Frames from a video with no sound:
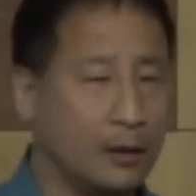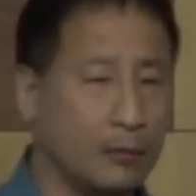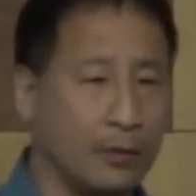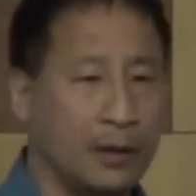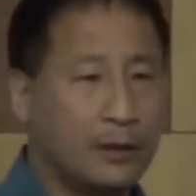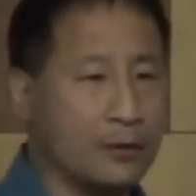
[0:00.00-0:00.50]

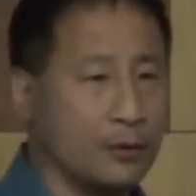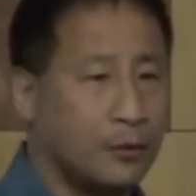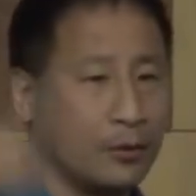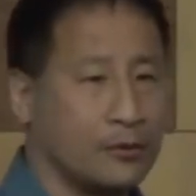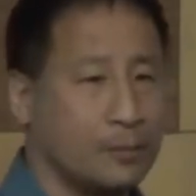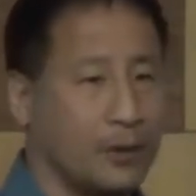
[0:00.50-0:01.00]
You run into it
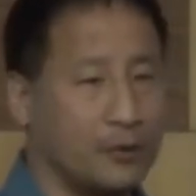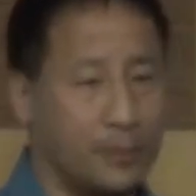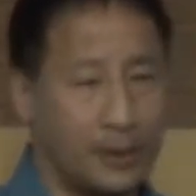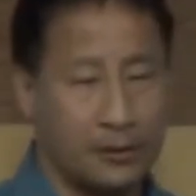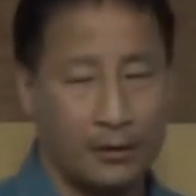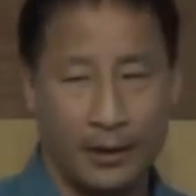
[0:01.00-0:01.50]
with a small
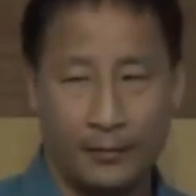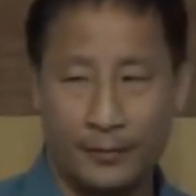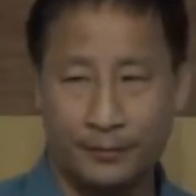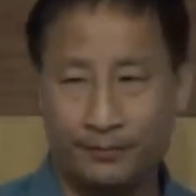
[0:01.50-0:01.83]
spacecraft.